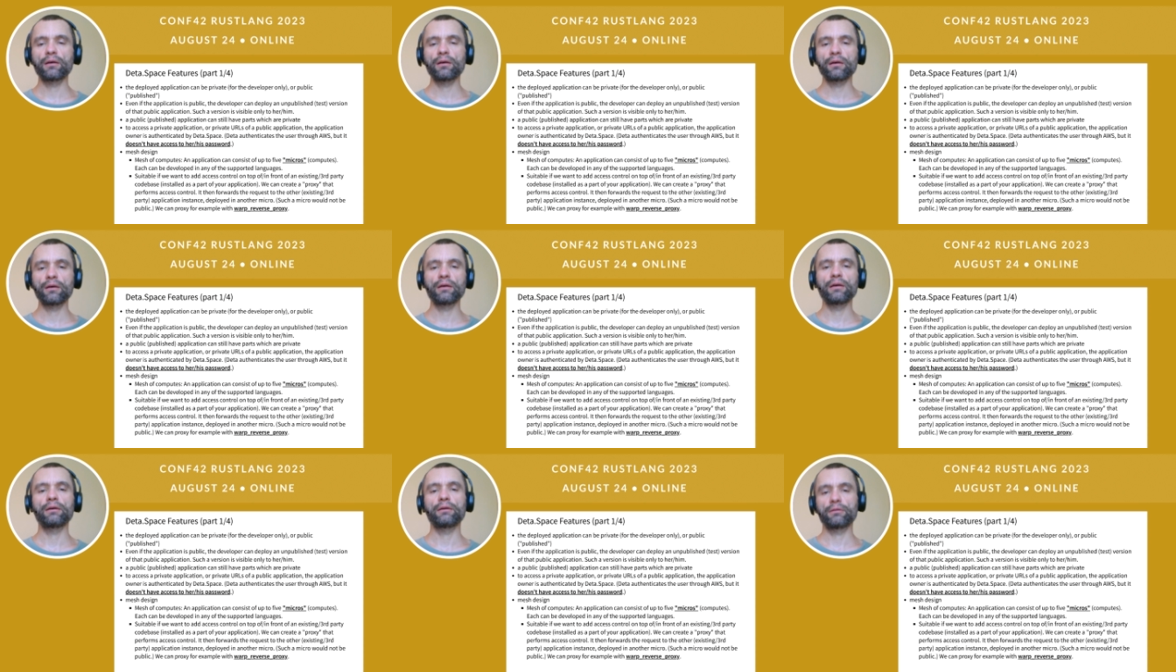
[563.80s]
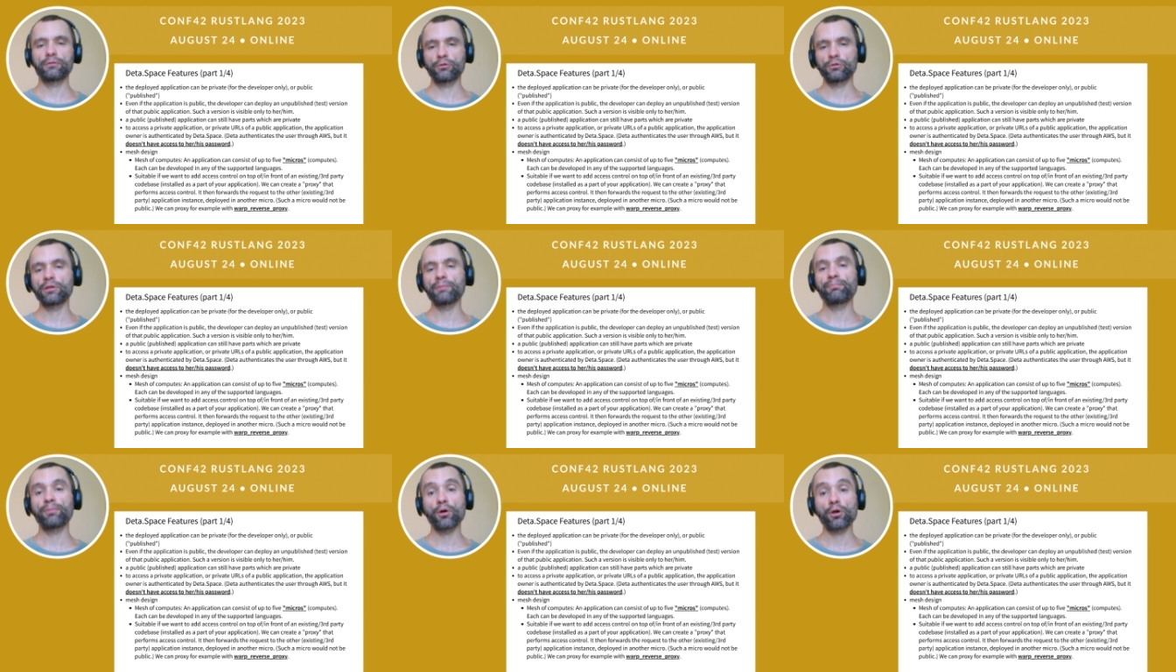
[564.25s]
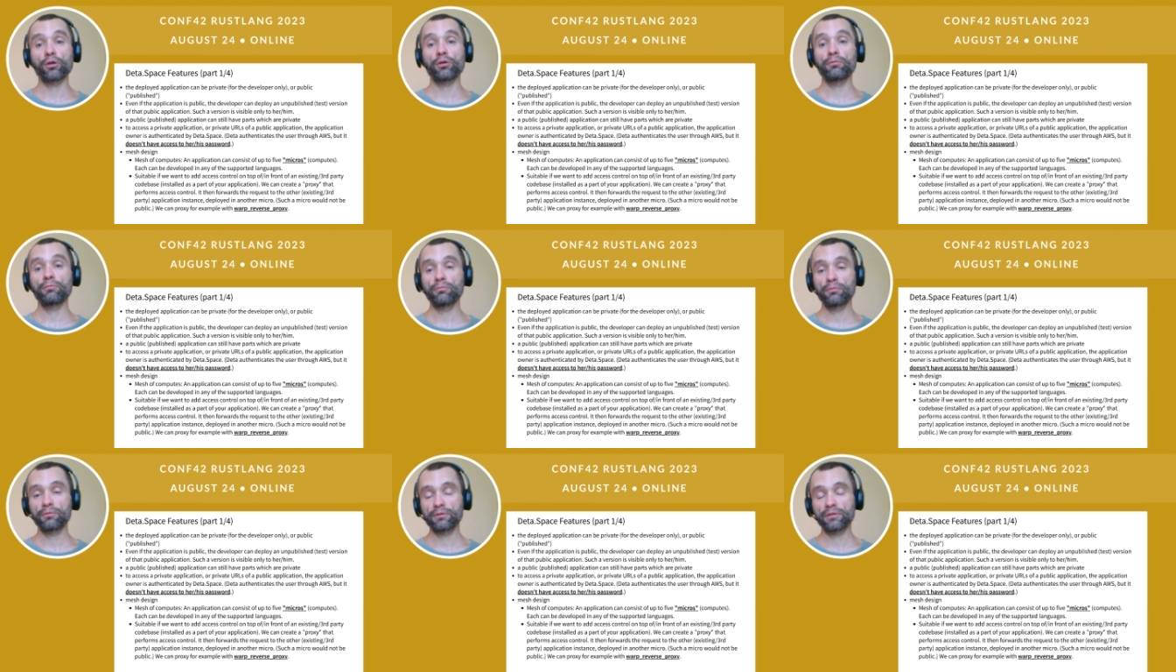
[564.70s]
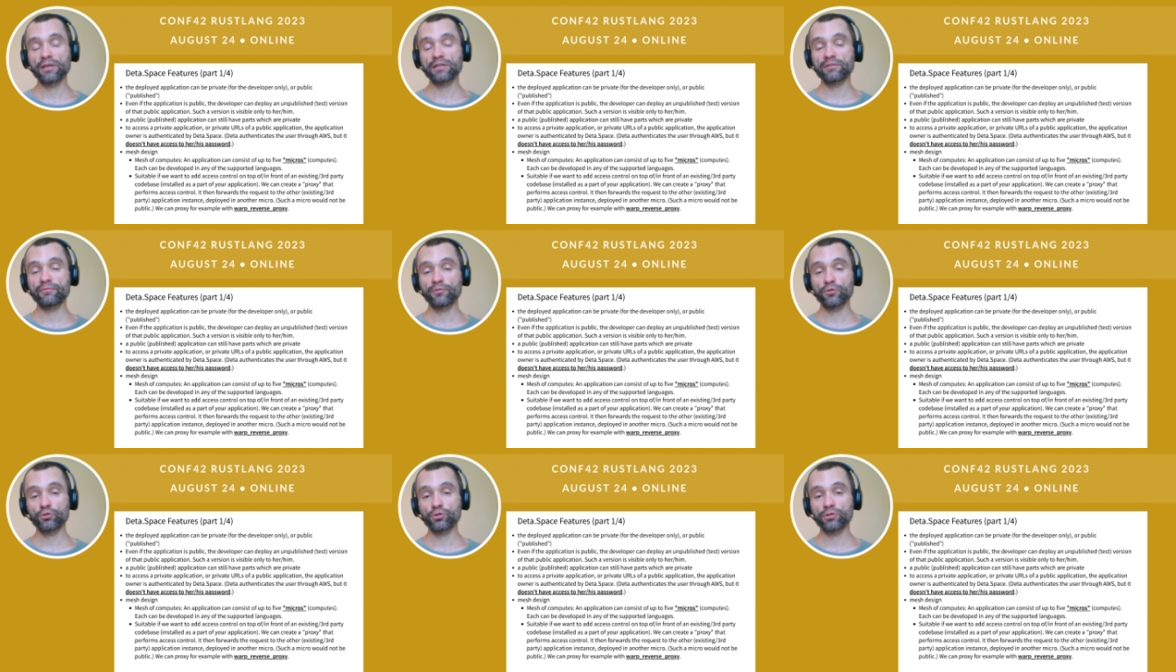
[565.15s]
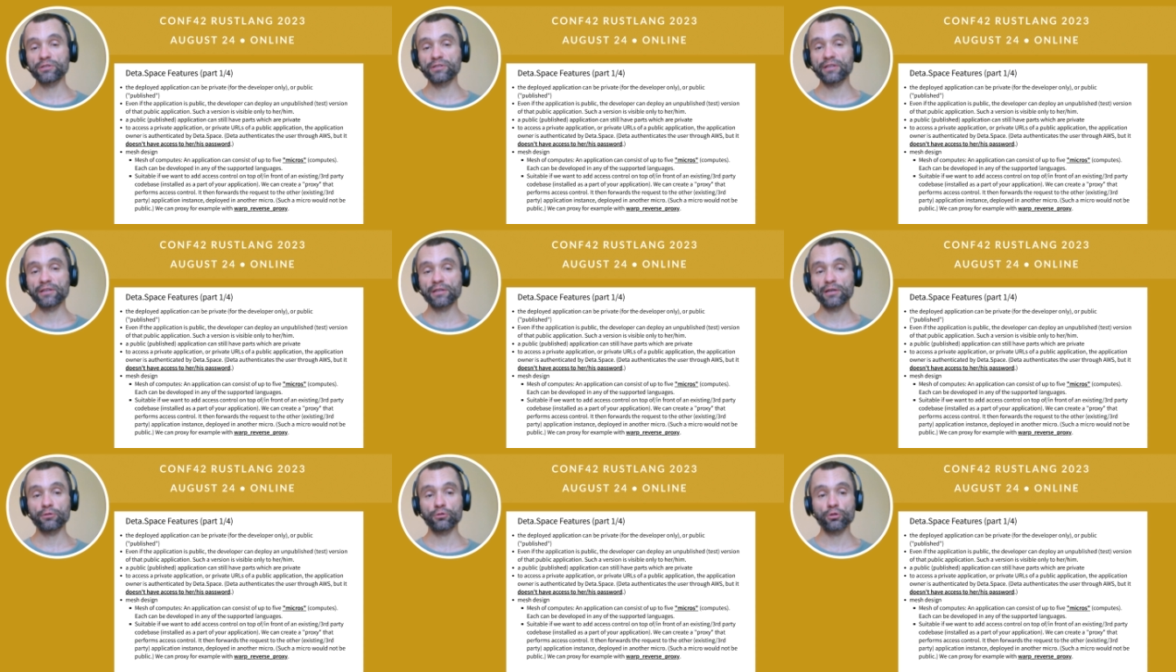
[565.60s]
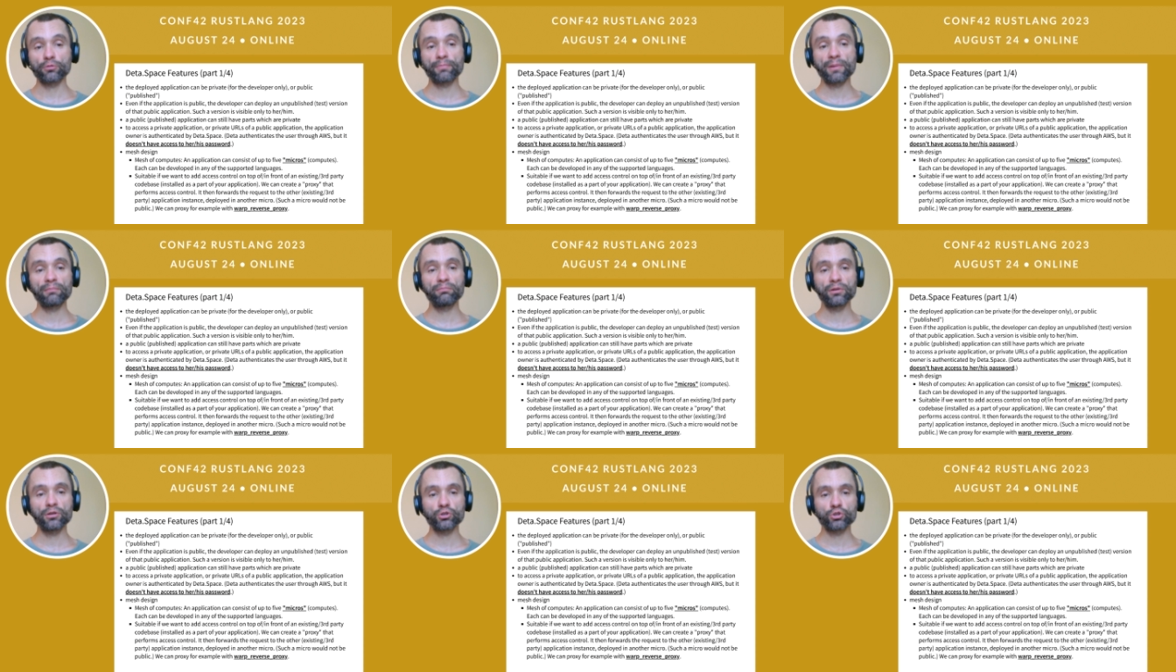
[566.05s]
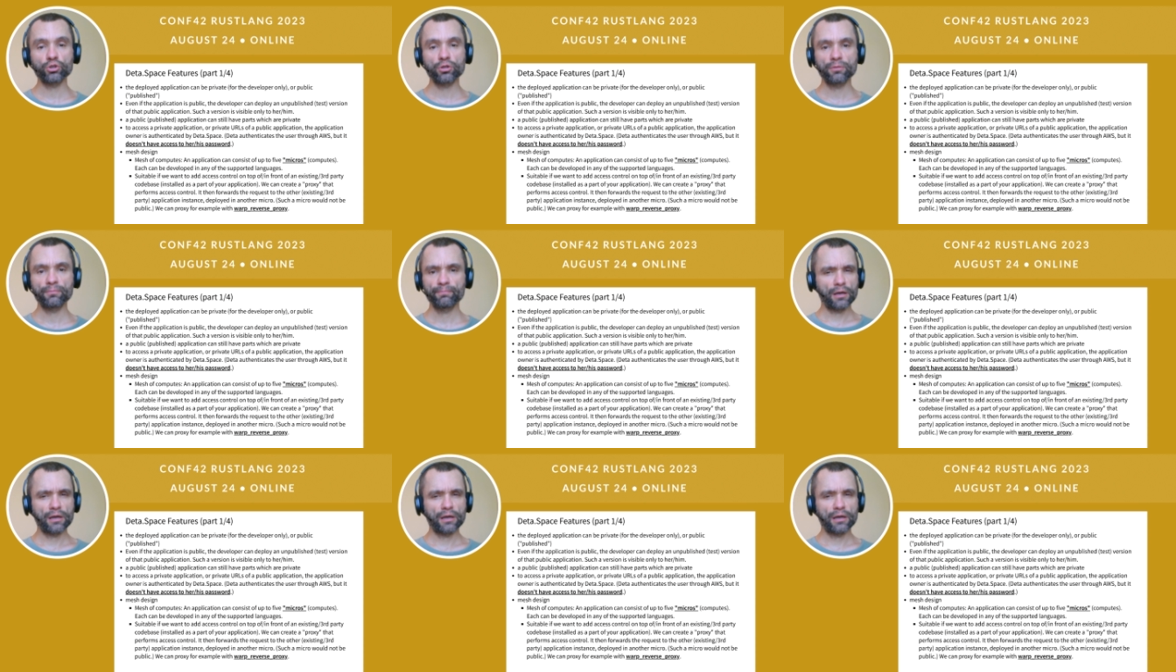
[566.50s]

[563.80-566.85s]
uh, deploy test versions that are not published,